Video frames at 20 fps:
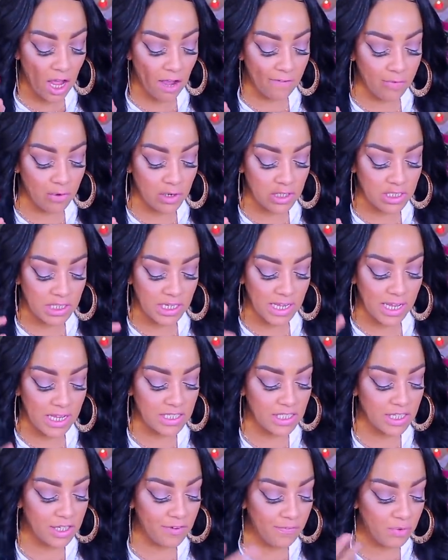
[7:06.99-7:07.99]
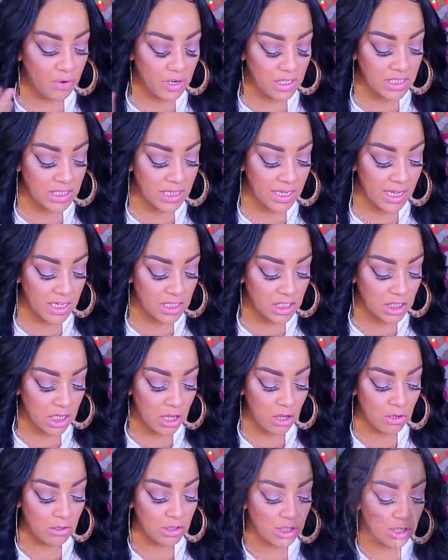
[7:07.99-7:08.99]
a 14 inch, and a 14 inch
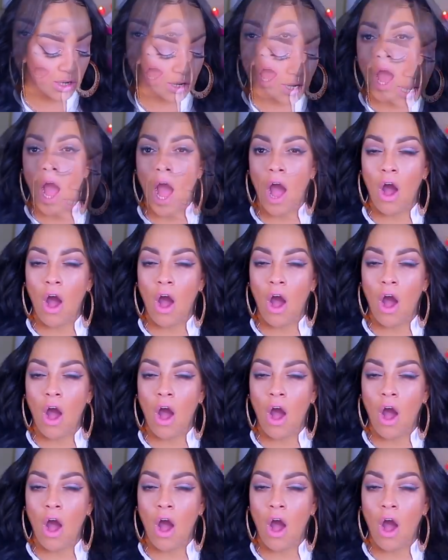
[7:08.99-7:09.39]
closure.